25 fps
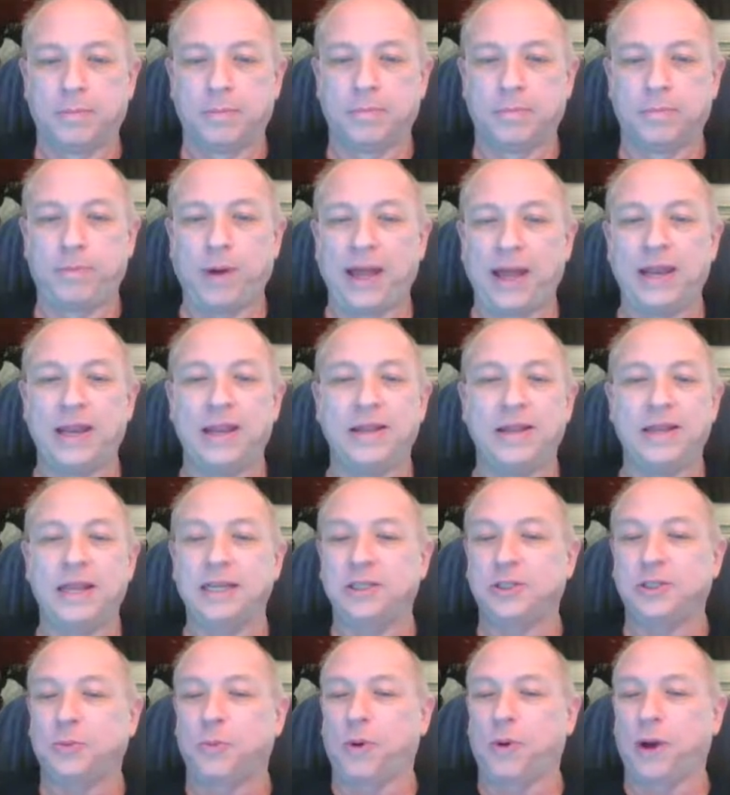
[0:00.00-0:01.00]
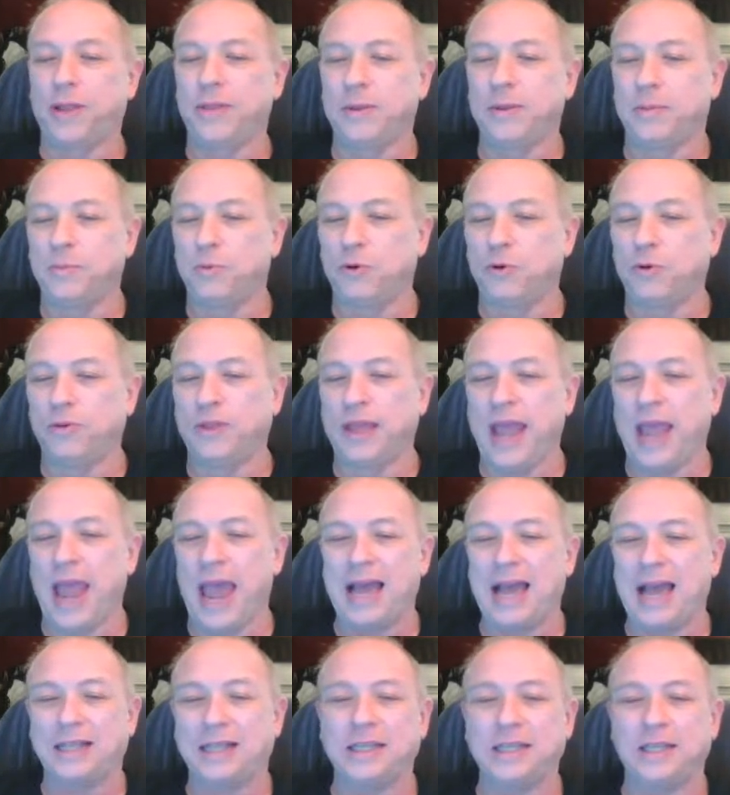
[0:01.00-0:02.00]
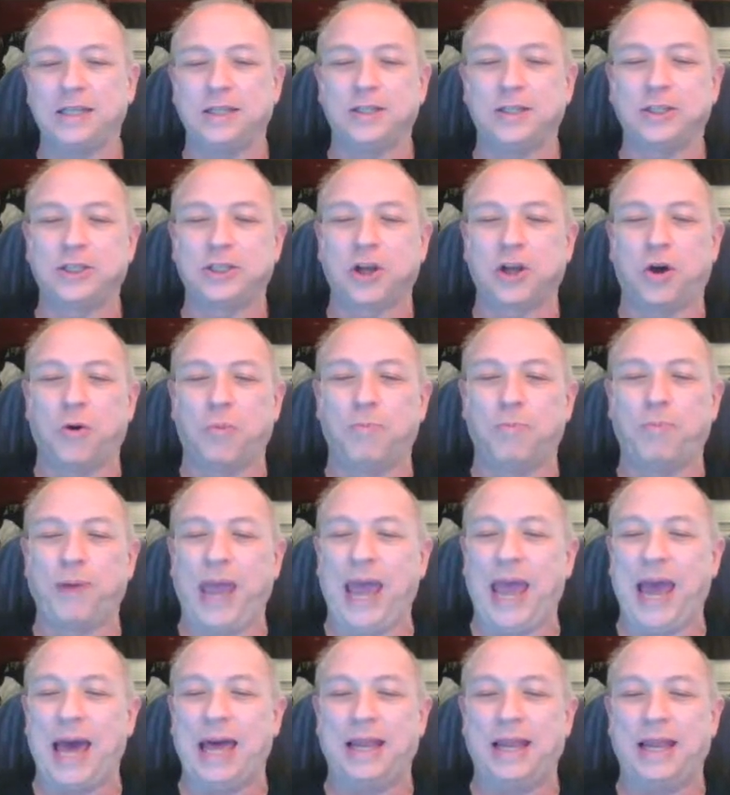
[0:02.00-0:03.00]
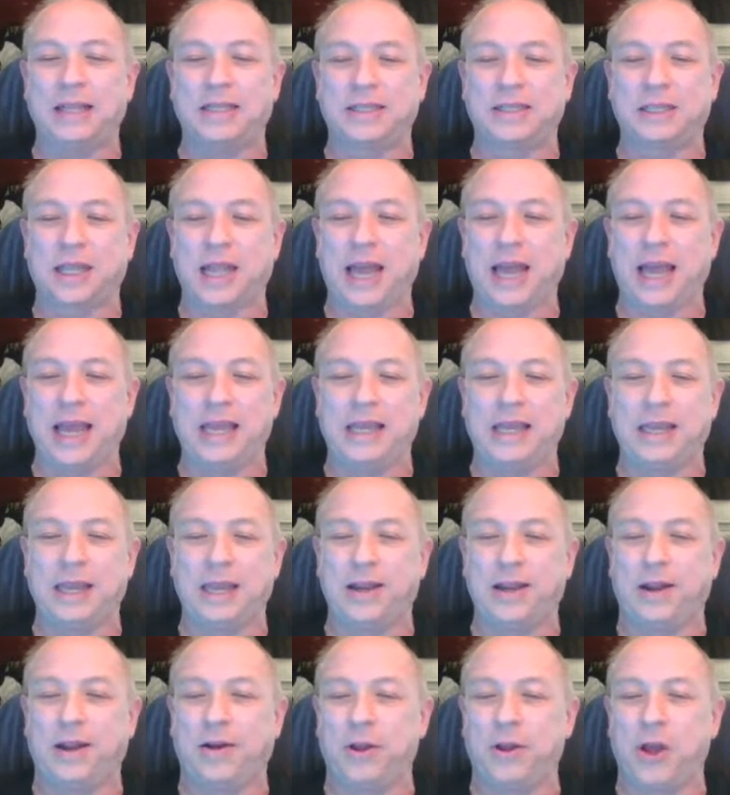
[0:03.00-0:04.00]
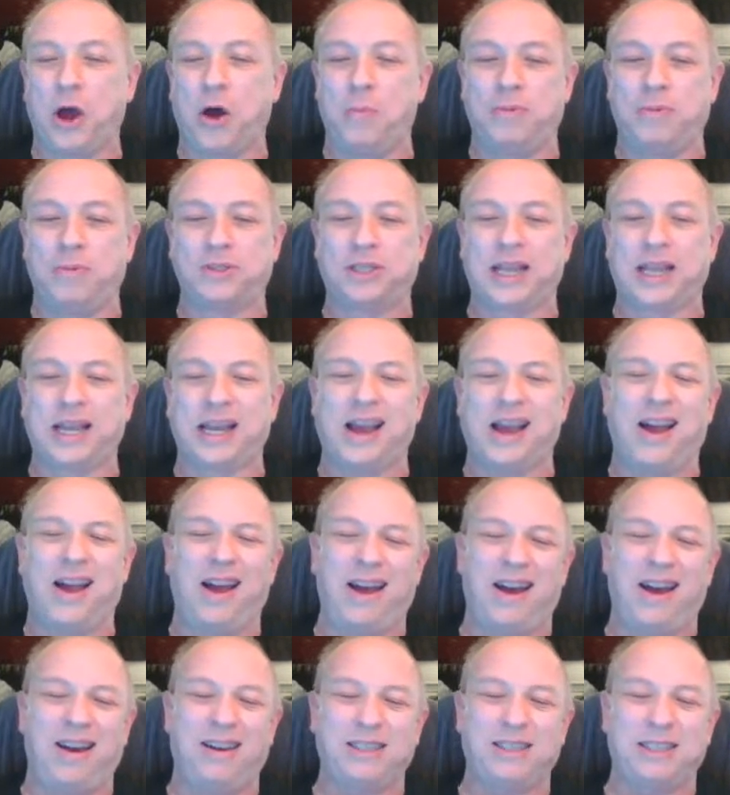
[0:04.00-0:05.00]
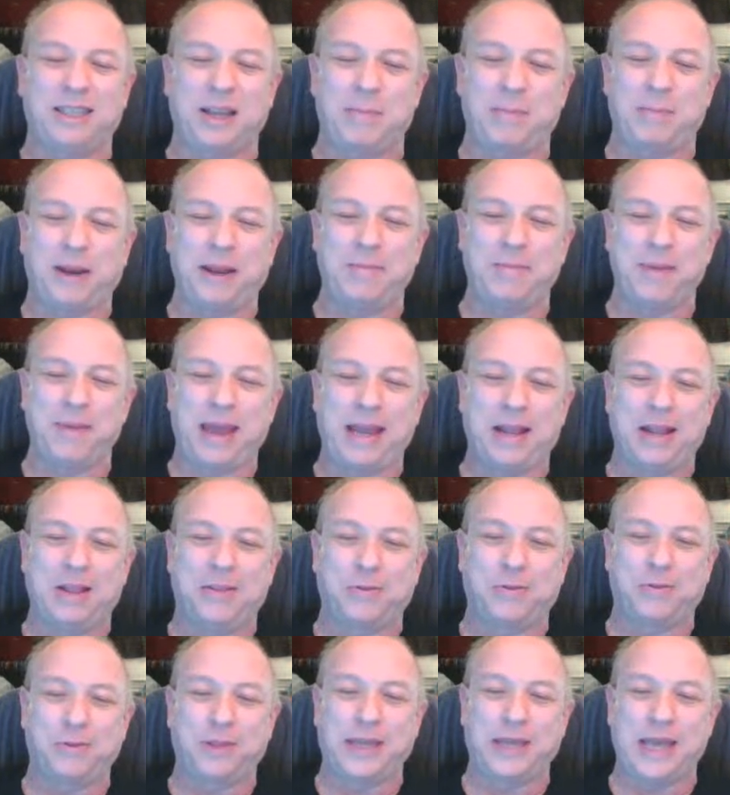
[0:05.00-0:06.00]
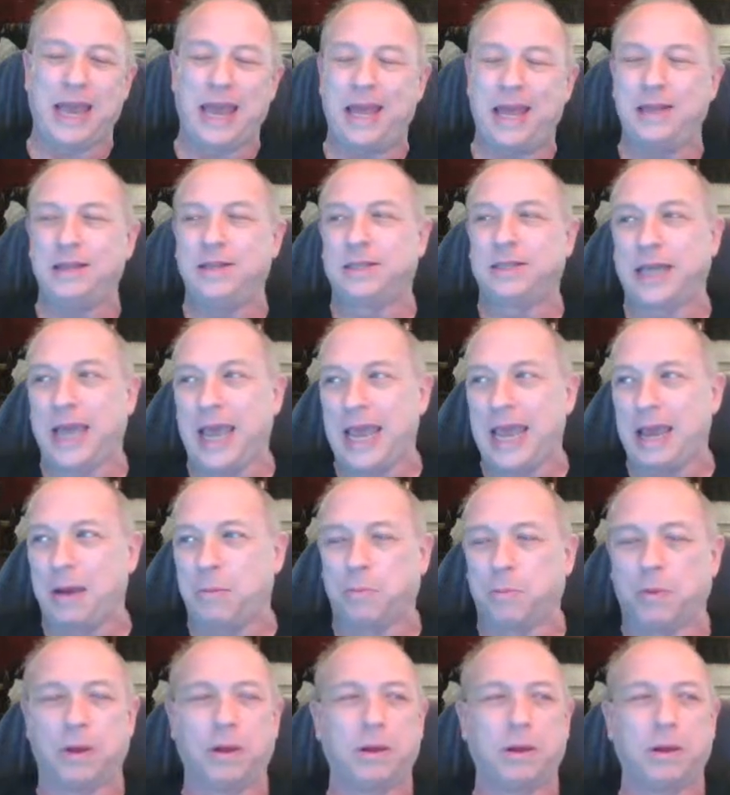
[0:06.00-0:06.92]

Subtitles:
But in this one, the acting is so bad, it's like, you're almost like, somebody made it through the end. Damn.